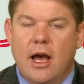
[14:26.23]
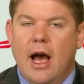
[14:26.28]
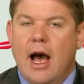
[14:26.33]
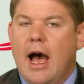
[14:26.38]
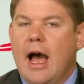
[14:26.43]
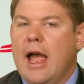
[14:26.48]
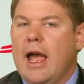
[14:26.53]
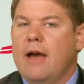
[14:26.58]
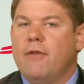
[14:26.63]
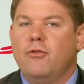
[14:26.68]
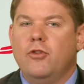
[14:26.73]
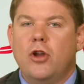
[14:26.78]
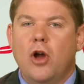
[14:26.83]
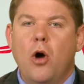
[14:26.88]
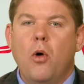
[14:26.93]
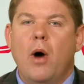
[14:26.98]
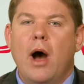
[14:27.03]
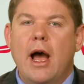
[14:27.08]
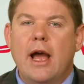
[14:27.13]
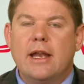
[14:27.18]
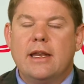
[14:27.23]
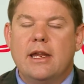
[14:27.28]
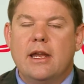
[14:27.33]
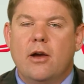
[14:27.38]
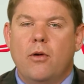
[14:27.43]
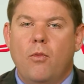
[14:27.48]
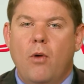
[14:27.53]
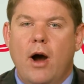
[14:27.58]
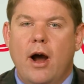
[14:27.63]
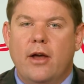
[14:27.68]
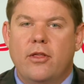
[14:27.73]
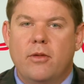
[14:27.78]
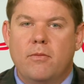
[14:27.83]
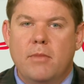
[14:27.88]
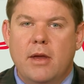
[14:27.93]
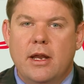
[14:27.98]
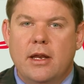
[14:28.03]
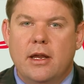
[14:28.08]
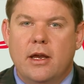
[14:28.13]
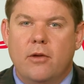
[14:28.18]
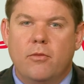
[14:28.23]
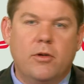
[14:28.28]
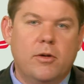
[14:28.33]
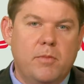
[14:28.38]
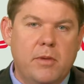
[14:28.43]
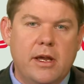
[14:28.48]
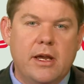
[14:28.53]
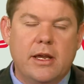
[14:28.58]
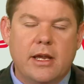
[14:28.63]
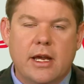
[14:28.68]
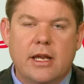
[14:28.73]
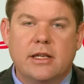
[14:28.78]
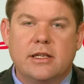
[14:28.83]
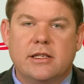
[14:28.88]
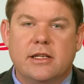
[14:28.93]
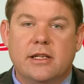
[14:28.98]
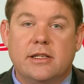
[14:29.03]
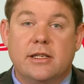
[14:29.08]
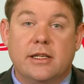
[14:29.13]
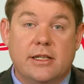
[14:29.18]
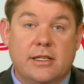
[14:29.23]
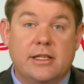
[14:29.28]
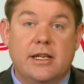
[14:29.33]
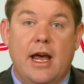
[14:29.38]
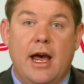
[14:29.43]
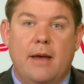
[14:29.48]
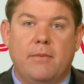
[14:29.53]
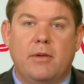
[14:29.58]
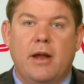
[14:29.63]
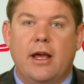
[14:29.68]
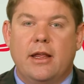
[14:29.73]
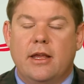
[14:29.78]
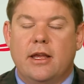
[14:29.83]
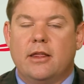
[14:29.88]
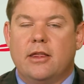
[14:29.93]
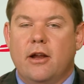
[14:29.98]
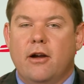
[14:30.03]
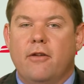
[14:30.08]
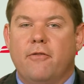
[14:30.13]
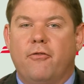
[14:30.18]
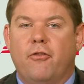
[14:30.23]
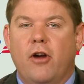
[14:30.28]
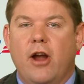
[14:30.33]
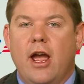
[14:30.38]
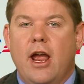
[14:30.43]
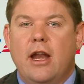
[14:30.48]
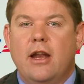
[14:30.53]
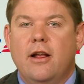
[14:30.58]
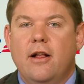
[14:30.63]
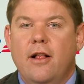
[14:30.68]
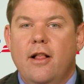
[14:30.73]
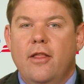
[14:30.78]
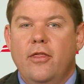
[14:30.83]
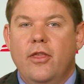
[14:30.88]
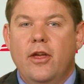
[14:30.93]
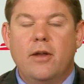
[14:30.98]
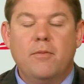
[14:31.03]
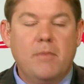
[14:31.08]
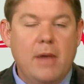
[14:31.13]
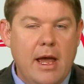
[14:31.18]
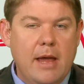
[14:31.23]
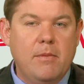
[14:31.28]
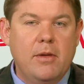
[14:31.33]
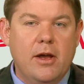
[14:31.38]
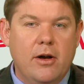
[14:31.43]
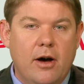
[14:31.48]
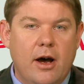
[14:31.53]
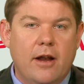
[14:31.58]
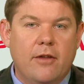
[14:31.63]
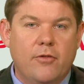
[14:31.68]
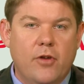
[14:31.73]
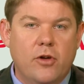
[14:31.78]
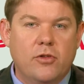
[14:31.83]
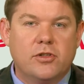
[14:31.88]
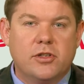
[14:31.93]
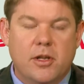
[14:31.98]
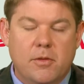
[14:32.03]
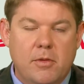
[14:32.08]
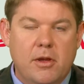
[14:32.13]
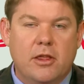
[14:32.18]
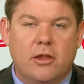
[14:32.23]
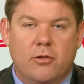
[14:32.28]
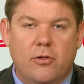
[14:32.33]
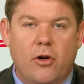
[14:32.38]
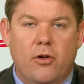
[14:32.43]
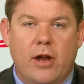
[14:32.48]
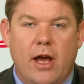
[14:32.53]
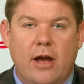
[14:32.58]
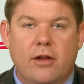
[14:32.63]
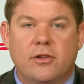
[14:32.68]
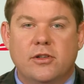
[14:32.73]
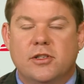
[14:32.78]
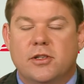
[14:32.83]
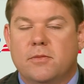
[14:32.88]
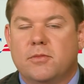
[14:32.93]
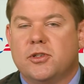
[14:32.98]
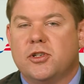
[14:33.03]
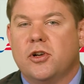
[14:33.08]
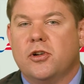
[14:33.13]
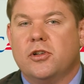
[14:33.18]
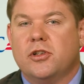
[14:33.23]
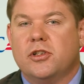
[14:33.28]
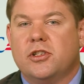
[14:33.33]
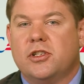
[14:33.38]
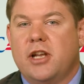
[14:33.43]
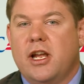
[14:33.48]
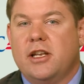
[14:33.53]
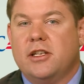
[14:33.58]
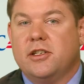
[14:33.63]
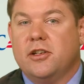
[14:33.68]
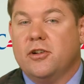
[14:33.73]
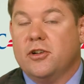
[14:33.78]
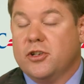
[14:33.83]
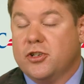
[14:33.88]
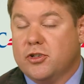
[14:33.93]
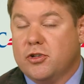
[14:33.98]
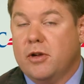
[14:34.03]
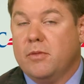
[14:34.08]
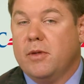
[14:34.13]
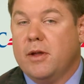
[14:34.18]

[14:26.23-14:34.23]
I have no idea why the media would be against this, except I think they're afraid that maybe a lot of votes could be thrown out in some certain states that are extremely